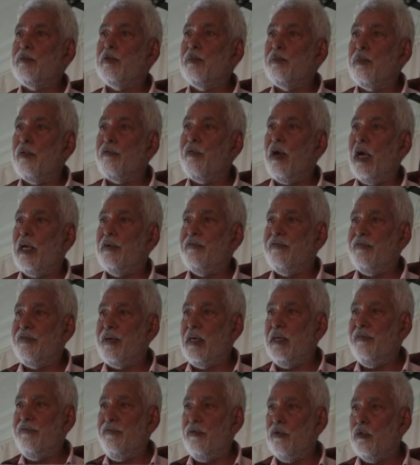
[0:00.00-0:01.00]
them to provide
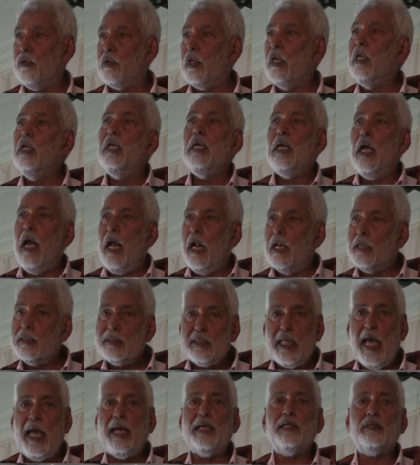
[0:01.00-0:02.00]
free food. And
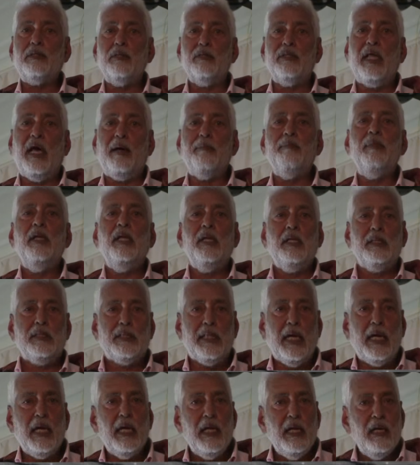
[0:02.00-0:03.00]
thanks to them,
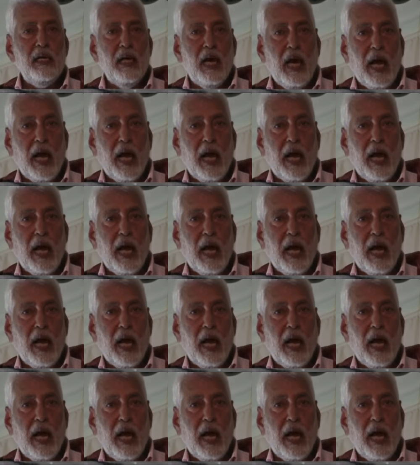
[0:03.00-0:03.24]
they